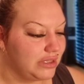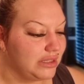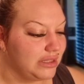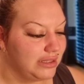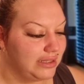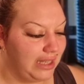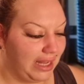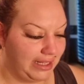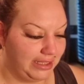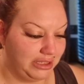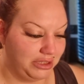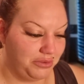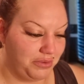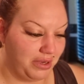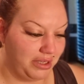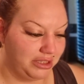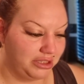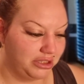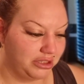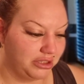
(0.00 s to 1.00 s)
Next
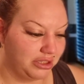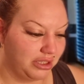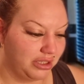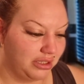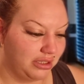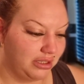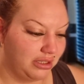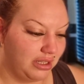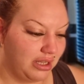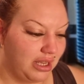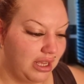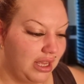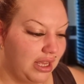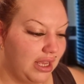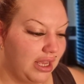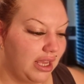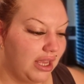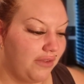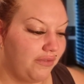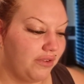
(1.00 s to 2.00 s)
question.
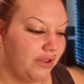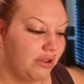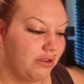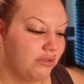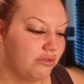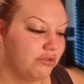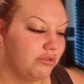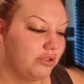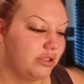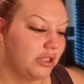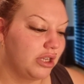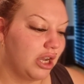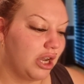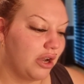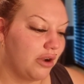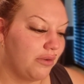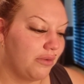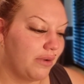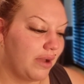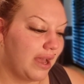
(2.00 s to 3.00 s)
If you could
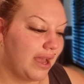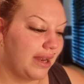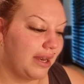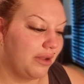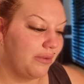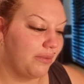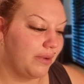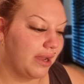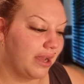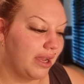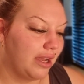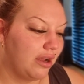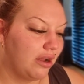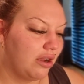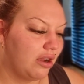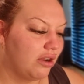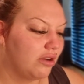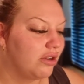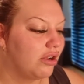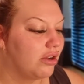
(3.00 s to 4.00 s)
go anywhere
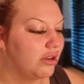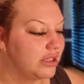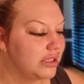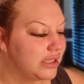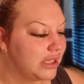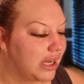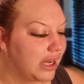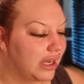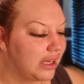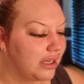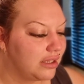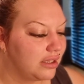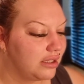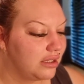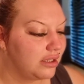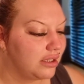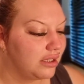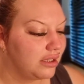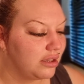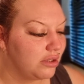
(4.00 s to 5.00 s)
on holiday
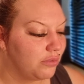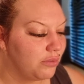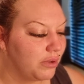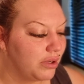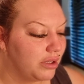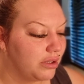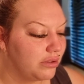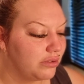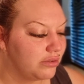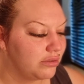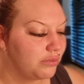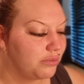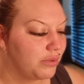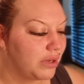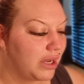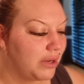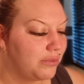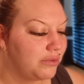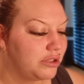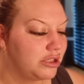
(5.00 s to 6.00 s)
in the world,
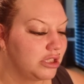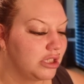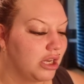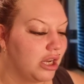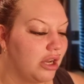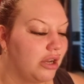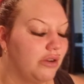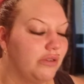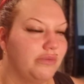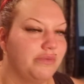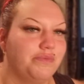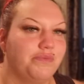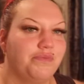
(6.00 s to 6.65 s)
where would you go?